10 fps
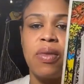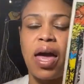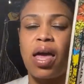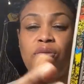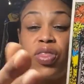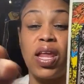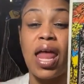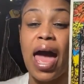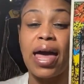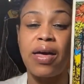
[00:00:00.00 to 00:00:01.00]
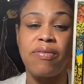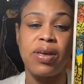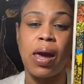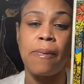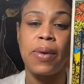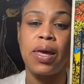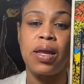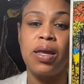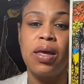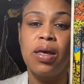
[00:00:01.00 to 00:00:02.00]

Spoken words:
Like the lack of it, I mean.